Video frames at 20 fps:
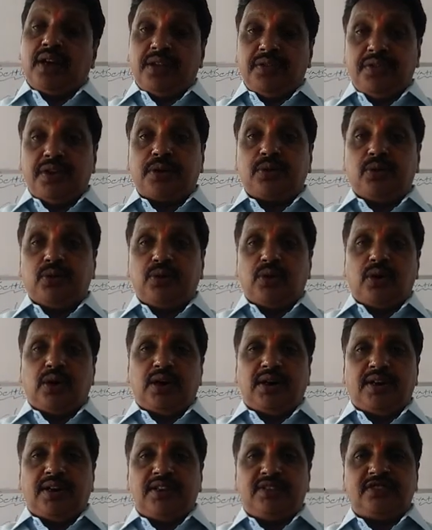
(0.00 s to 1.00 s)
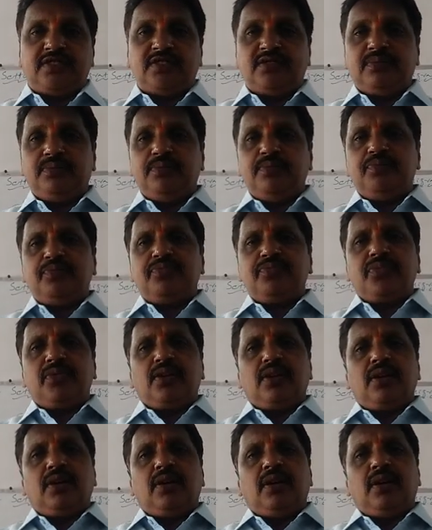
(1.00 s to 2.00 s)
in that good olden days.
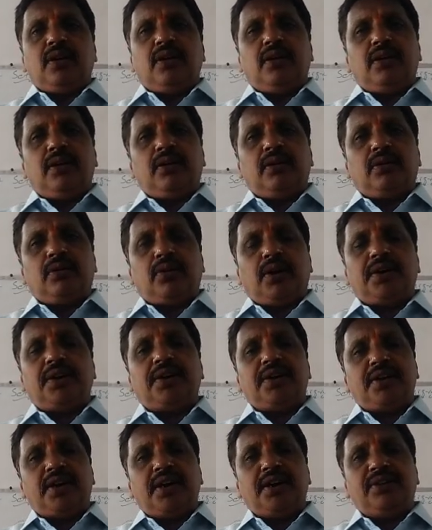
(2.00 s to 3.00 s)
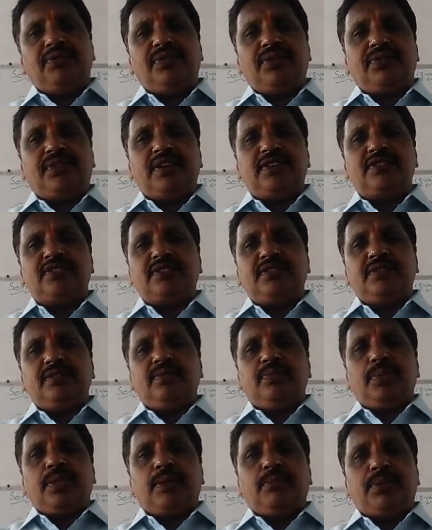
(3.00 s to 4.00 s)
Got it in 1950s.
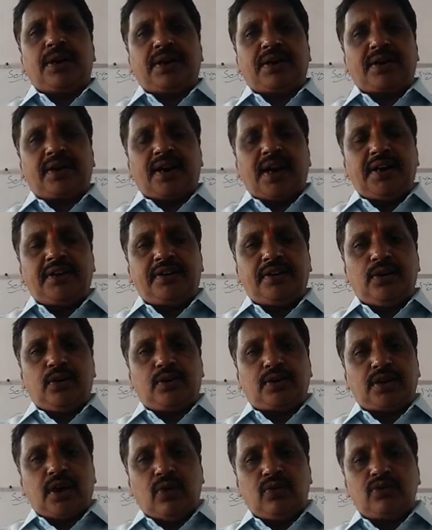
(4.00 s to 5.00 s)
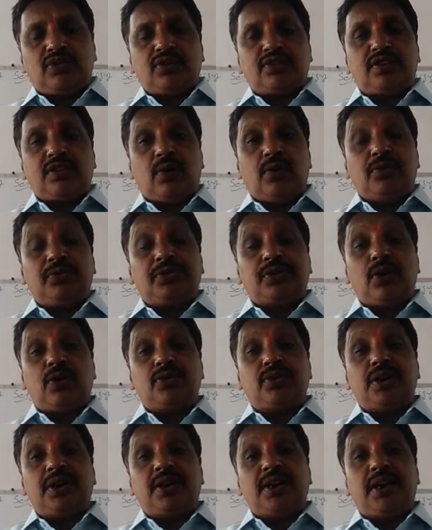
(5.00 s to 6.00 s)
But right now towns,
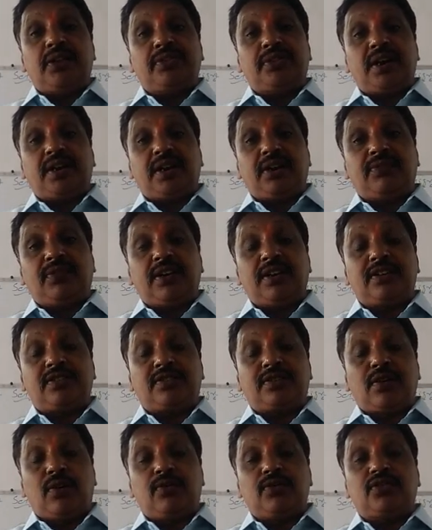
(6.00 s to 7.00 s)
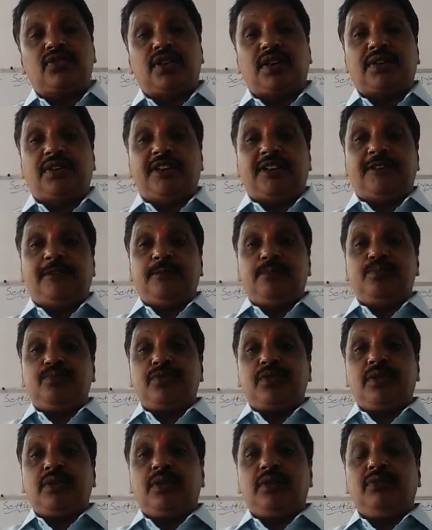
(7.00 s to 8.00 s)
7,935 towns are there.
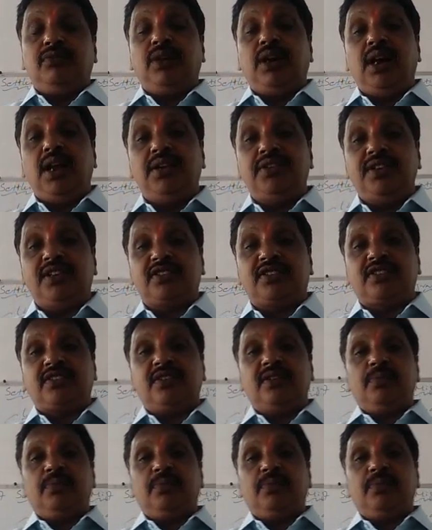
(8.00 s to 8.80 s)
Villages,